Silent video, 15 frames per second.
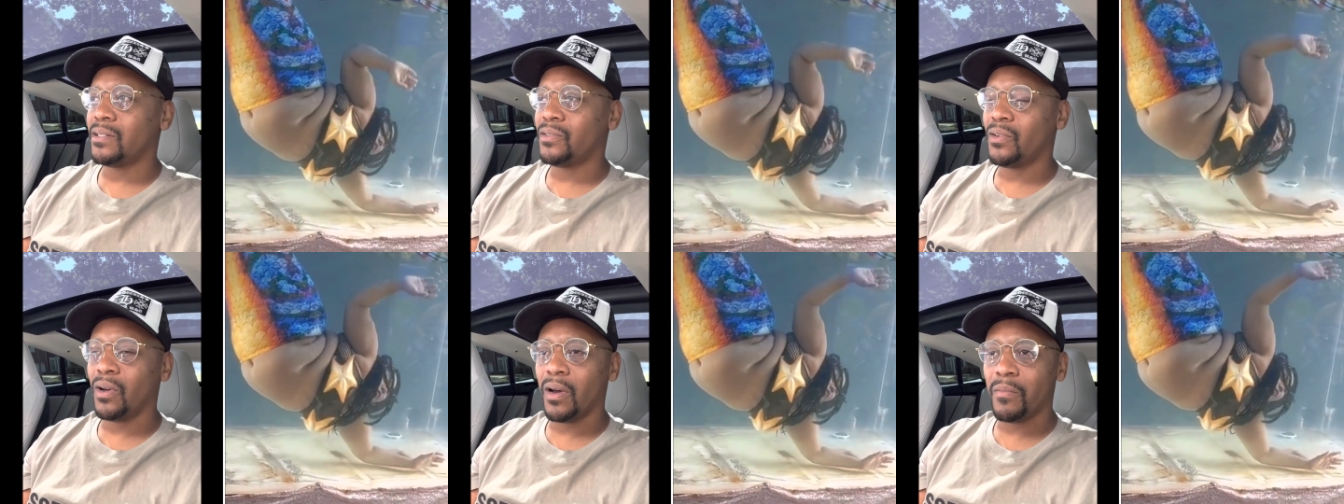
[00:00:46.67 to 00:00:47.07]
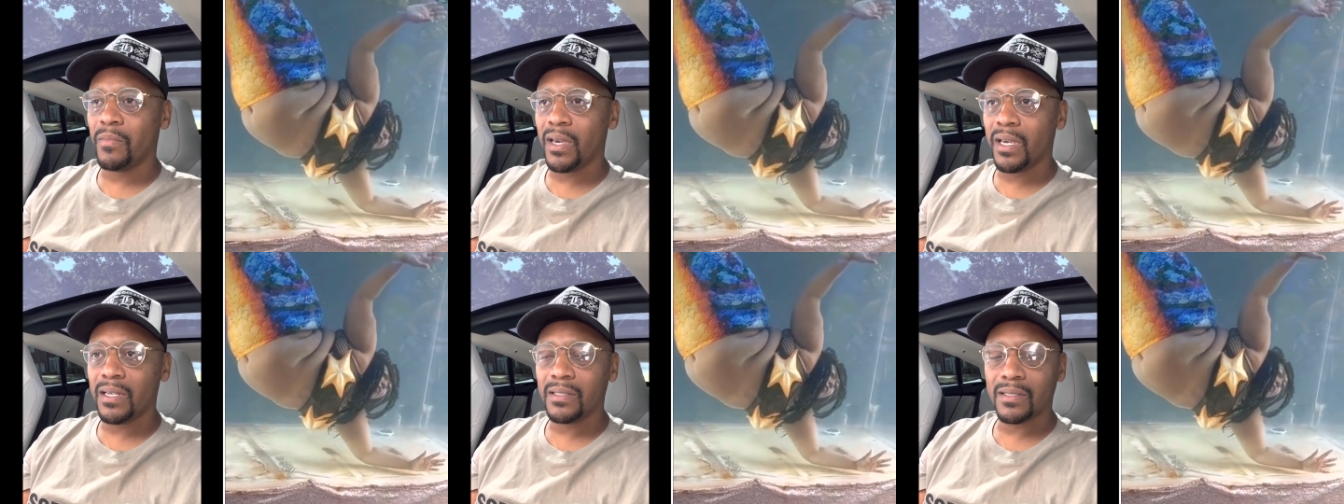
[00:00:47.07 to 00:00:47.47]
You know what I
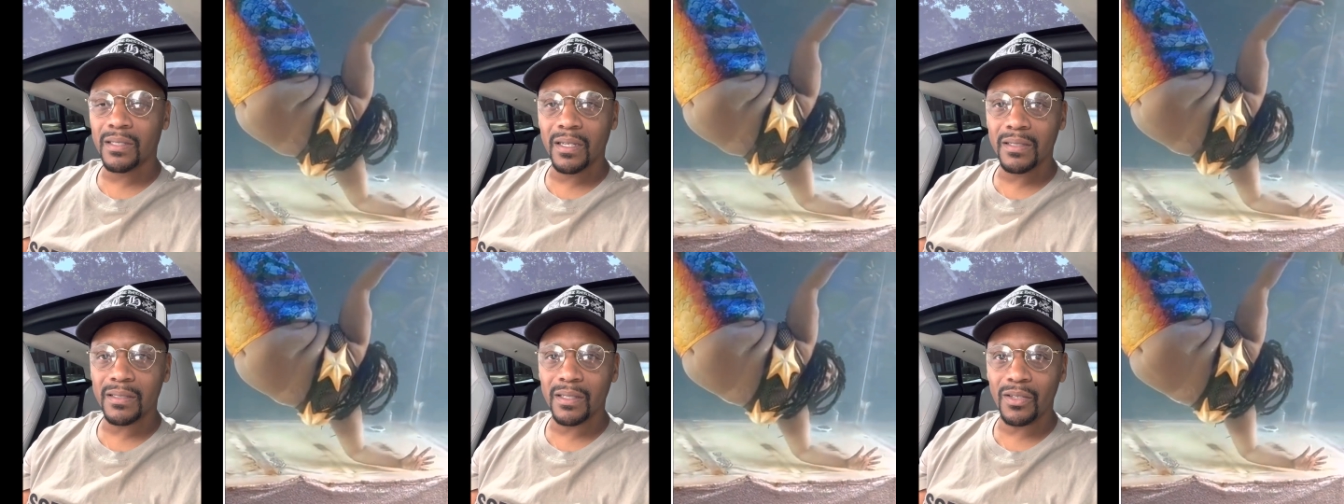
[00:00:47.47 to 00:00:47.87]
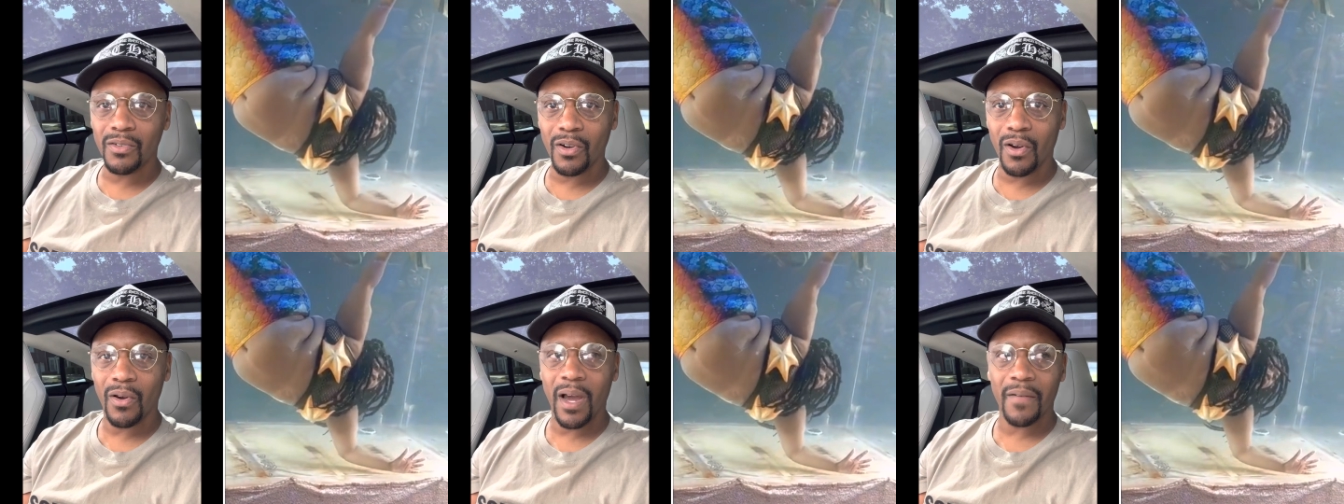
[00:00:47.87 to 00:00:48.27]
mean? Sister, you
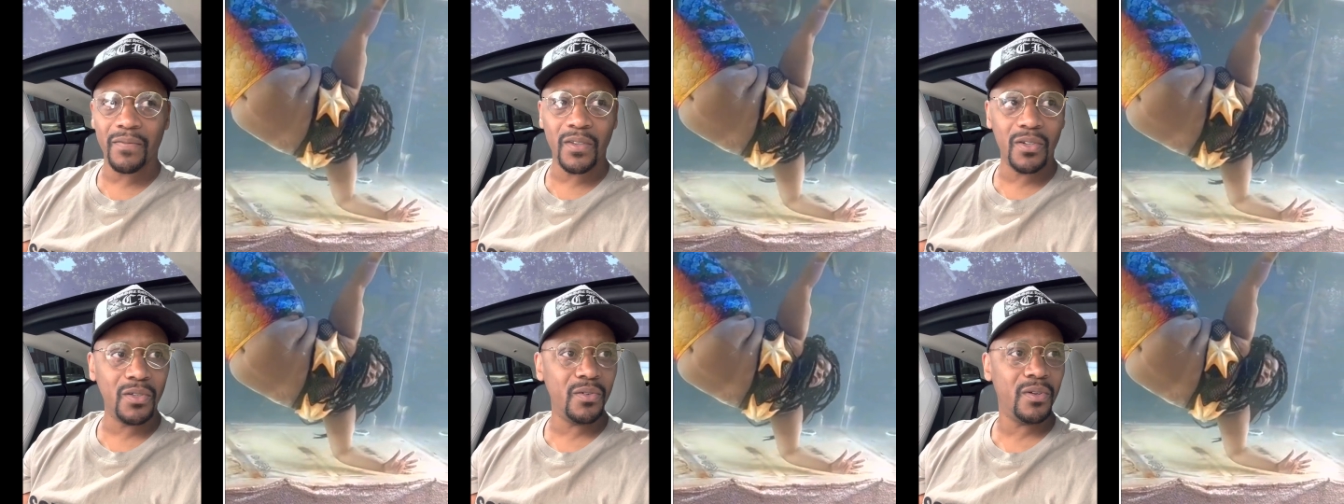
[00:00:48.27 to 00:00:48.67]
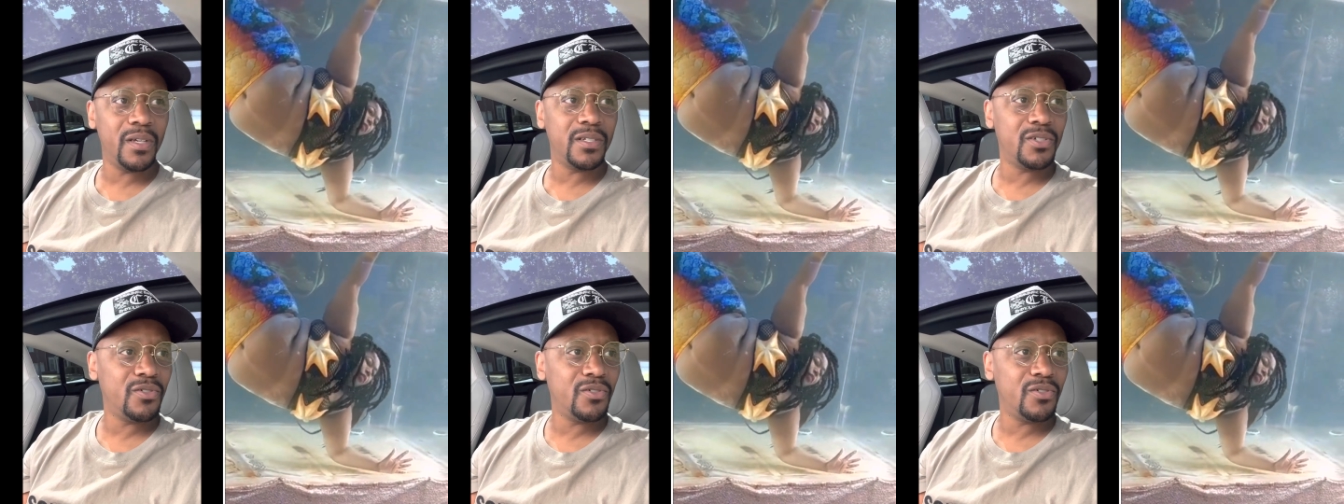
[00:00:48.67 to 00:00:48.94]
don't have to do this.